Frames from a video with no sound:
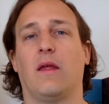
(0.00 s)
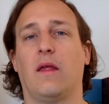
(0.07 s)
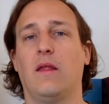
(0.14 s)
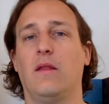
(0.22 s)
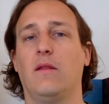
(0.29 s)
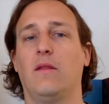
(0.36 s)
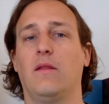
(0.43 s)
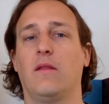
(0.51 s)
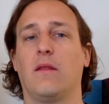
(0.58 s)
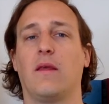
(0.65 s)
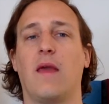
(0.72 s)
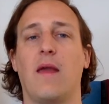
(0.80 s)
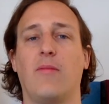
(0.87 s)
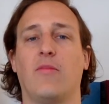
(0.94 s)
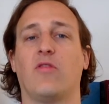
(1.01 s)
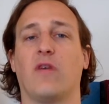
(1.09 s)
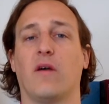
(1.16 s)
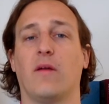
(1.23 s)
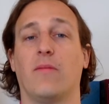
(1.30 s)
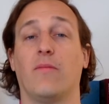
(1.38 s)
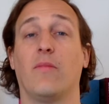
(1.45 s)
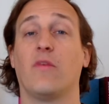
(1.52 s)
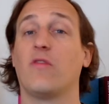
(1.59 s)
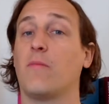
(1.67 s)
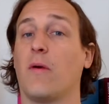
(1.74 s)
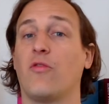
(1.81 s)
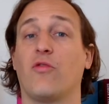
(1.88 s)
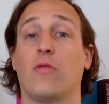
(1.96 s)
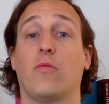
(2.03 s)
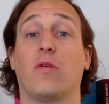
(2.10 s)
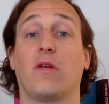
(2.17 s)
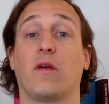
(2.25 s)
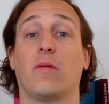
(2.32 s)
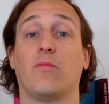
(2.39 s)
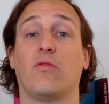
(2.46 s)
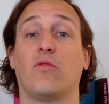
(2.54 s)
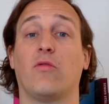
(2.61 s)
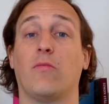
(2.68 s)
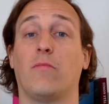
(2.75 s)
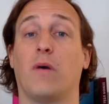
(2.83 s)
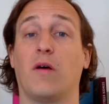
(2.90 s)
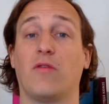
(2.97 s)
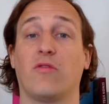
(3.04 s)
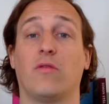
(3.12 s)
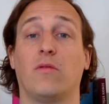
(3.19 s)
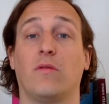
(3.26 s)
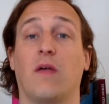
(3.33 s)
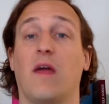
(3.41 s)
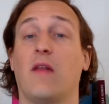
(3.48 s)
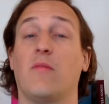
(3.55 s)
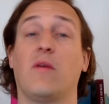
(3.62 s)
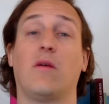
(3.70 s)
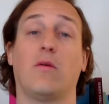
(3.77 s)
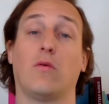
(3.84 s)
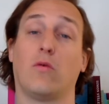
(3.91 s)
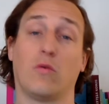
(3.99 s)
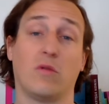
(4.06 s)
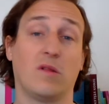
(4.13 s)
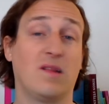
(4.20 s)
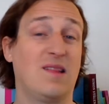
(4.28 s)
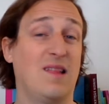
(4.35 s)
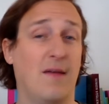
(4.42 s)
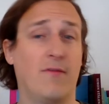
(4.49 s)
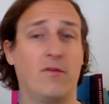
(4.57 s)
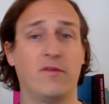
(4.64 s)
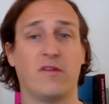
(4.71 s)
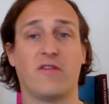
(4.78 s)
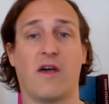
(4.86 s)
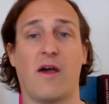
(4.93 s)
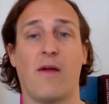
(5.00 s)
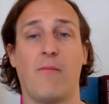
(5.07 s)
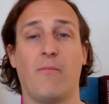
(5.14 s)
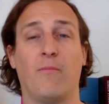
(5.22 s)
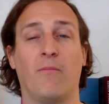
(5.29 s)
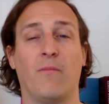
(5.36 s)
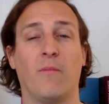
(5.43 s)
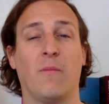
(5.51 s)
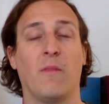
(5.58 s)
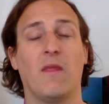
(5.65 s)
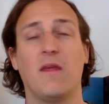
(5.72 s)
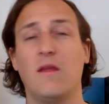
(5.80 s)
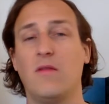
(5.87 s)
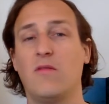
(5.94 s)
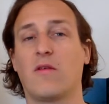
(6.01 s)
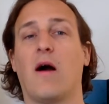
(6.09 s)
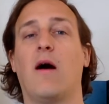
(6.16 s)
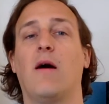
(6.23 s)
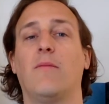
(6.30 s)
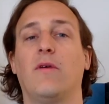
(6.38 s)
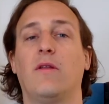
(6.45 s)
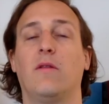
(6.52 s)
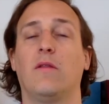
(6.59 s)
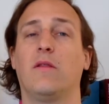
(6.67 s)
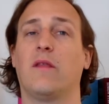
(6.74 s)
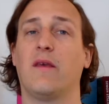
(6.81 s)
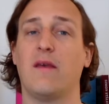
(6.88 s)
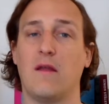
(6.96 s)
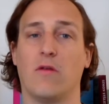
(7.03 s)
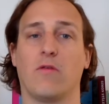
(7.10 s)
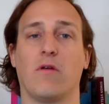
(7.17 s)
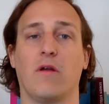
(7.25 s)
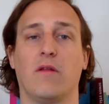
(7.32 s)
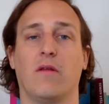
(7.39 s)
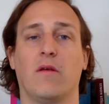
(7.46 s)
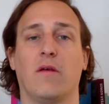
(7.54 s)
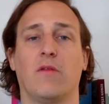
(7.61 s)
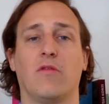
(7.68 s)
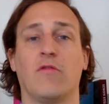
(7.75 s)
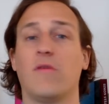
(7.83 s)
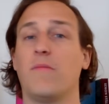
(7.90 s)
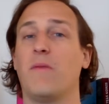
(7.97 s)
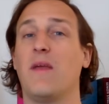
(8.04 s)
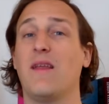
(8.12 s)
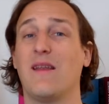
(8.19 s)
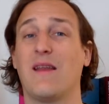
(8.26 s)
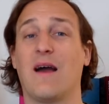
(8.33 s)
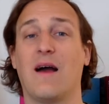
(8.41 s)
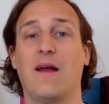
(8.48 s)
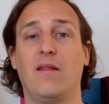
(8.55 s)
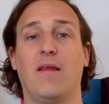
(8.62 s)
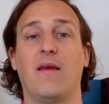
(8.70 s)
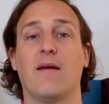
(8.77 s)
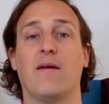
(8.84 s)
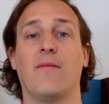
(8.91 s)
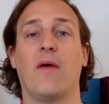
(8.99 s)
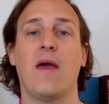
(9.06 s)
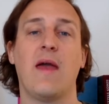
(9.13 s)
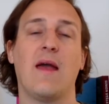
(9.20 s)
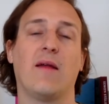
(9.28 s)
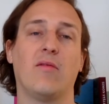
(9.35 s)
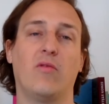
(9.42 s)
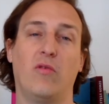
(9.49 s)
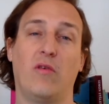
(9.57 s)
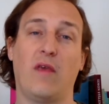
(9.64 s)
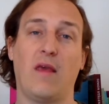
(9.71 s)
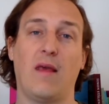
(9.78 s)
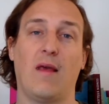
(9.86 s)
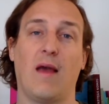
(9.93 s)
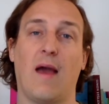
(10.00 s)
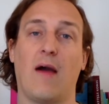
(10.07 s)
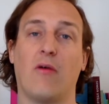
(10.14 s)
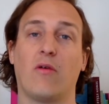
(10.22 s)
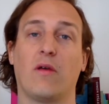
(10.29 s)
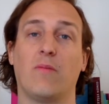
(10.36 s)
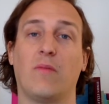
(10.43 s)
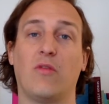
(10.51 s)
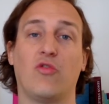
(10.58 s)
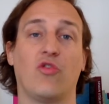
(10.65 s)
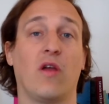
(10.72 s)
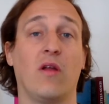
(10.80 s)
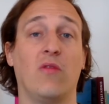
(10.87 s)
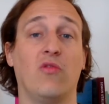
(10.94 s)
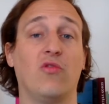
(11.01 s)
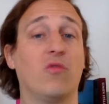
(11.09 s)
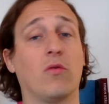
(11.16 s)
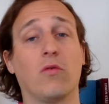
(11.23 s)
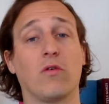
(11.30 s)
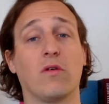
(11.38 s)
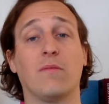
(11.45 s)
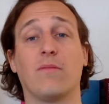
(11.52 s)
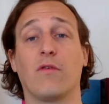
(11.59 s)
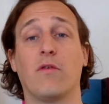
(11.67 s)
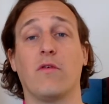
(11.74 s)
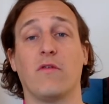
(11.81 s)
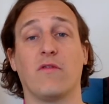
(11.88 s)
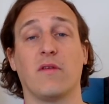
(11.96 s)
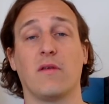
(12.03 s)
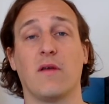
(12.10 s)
In game design, especially when it comes to puzzle, enemy, or level design, it's common to iterate, to repeat an idea and see how it can be changed or improved.